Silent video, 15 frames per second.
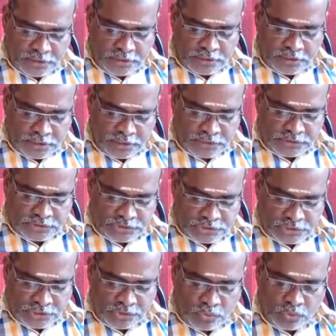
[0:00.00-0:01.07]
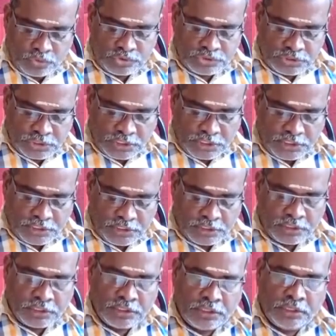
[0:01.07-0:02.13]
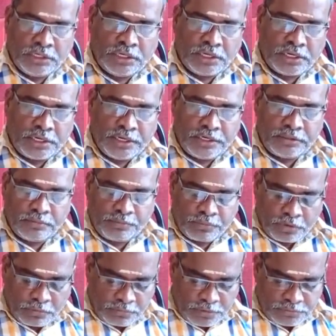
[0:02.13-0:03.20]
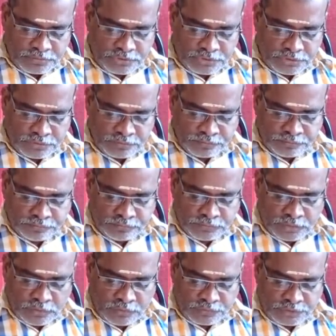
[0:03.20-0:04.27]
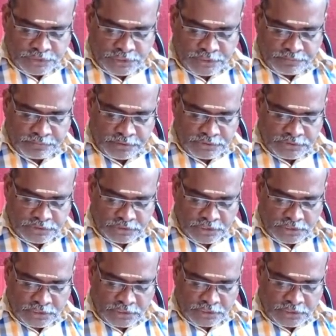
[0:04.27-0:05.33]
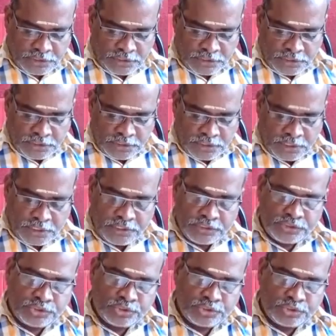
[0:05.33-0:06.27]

create the set goals and create the problems of statements and create the